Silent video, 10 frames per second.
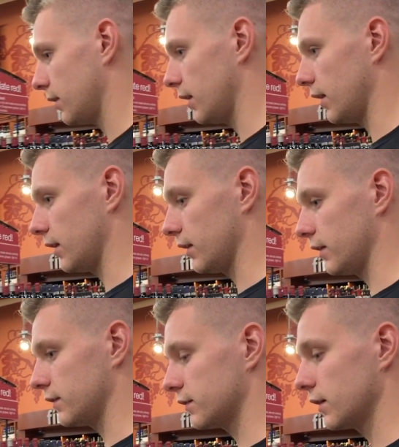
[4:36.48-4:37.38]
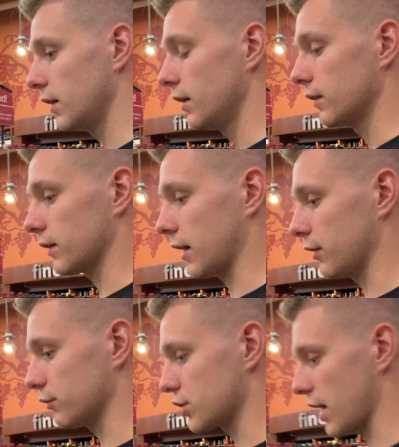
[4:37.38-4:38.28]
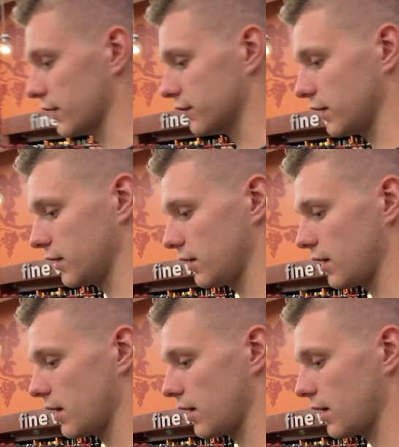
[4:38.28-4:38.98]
is the Kendall Jackson.